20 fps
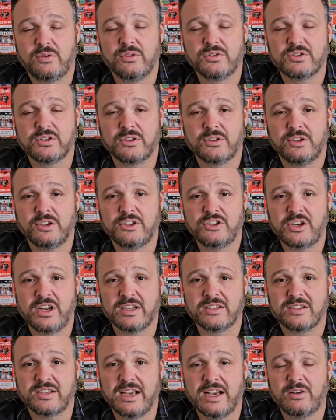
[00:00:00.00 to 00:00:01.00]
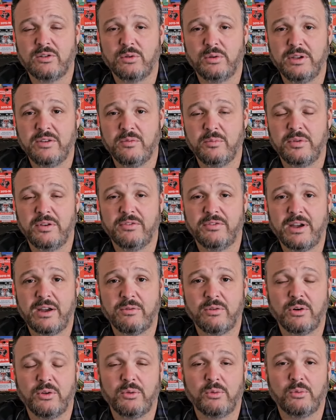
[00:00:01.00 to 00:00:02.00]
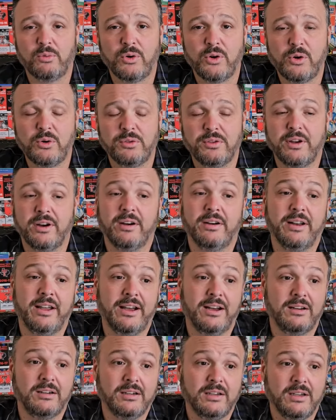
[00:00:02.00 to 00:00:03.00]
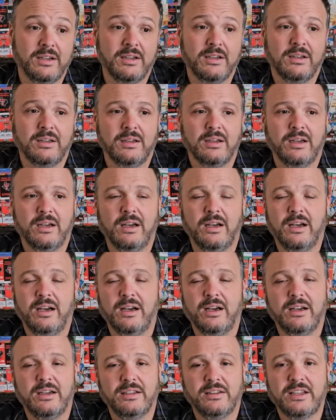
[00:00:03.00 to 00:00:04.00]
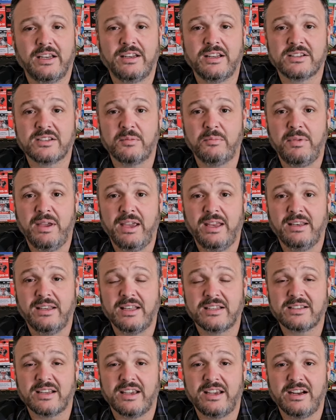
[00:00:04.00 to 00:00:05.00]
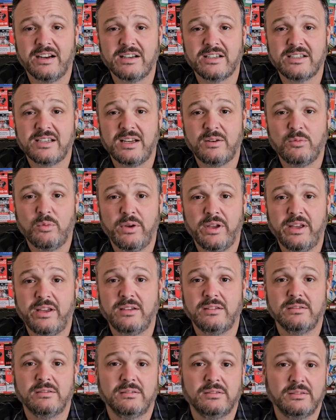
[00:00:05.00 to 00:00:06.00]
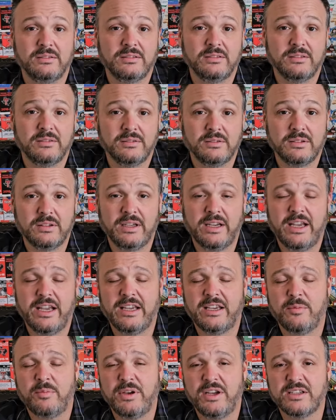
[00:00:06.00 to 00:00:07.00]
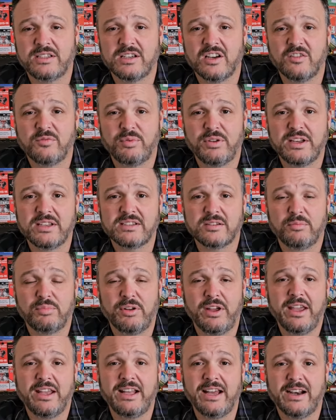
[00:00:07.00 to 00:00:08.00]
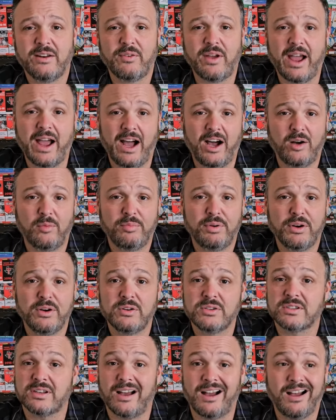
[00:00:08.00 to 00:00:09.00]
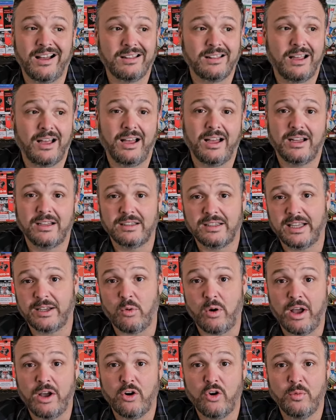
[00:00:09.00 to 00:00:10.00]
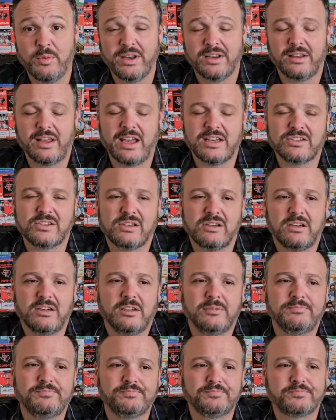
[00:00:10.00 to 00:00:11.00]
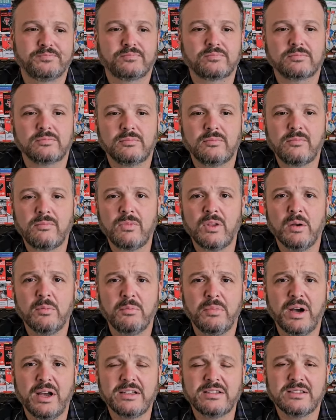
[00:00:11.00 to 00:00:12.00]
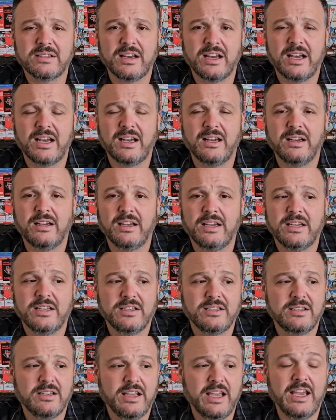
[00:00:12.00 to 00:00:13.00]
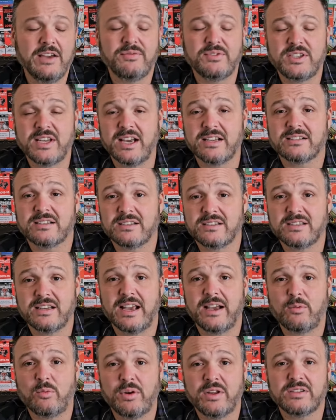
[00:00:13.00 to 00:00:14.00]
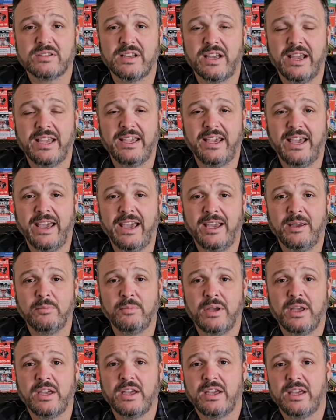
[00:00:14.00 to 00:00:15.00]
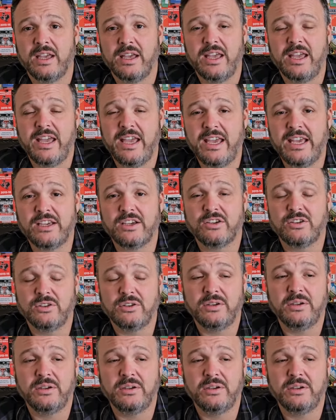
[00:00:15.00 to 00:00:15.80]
there's a good chance Tech will even be favored on the road there. Now, that doesn't mean that's a guaranteed win. It could be a tough place to play, kind of an outpost a la like Wyoming last year. But if Texas Tech wins that game, it